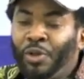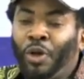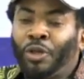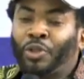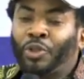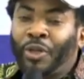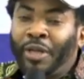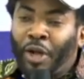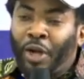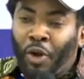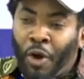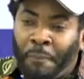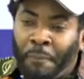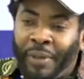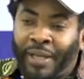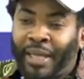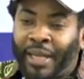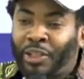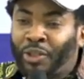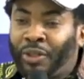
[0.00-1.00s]
So the
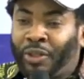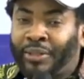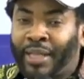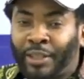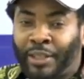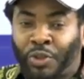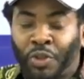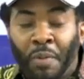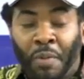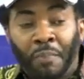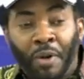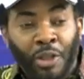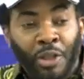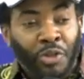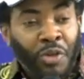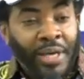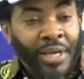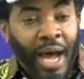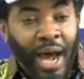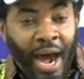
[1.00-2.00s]
complications are so much.
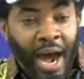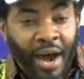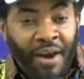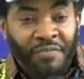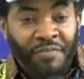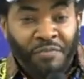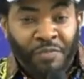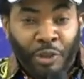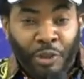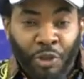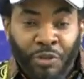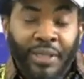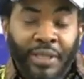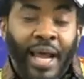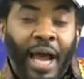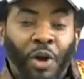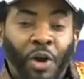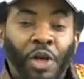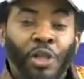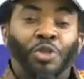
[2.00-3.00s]
So you now have children
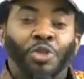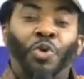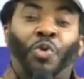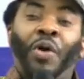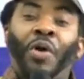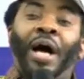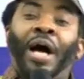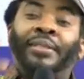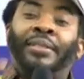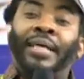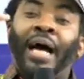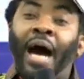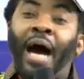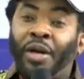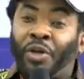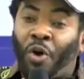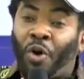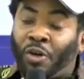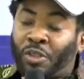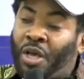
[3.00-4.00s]
that are going to grow as
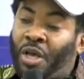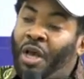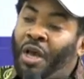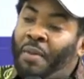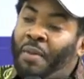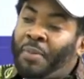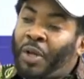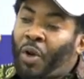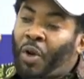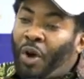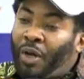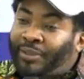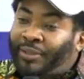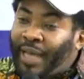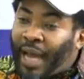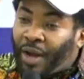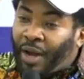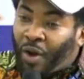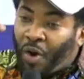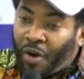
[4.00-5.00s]
adults, because
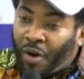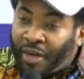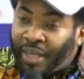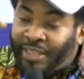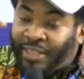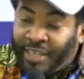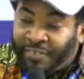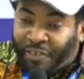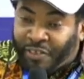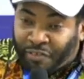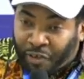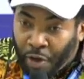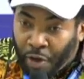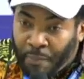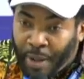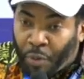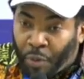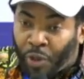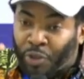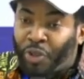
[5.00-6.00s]
their cognitive
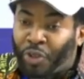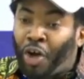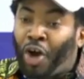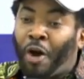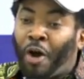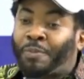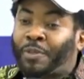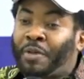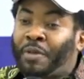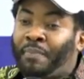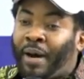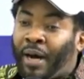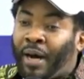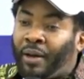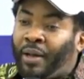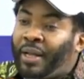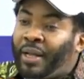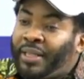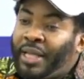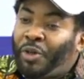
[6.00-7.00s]
development was not
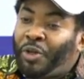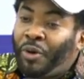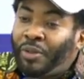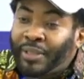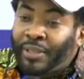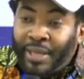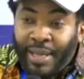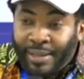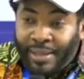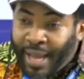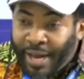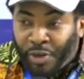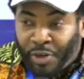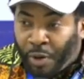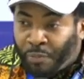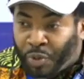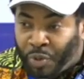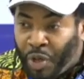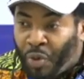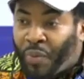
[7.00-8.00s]
optimal. They don't end
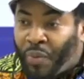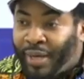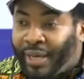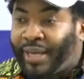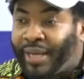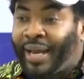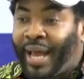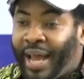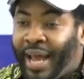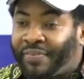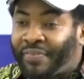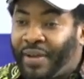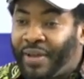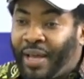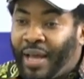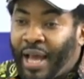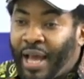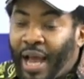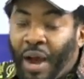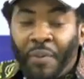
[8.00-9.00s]
up doing well in life.
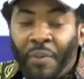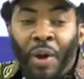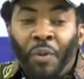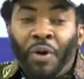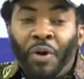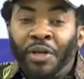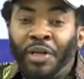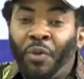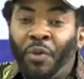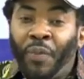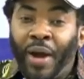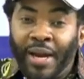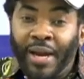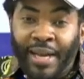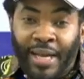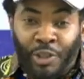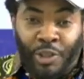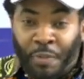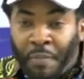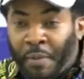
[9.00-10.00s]
And we're wondering why
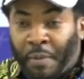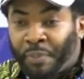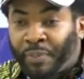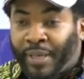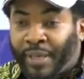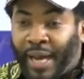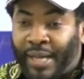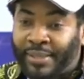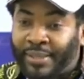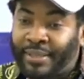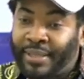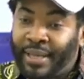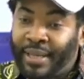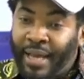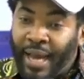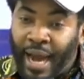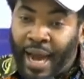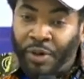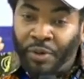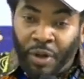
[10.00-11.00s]
there are so many people that
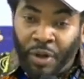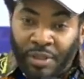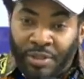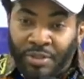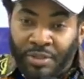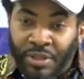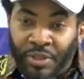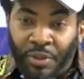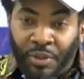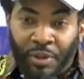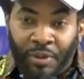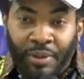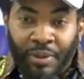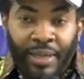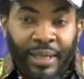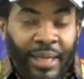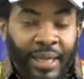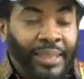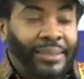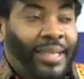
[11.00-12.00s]
are not,
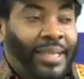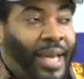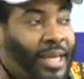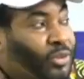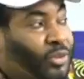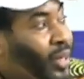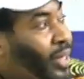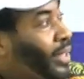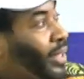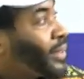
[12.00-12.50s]
intellectually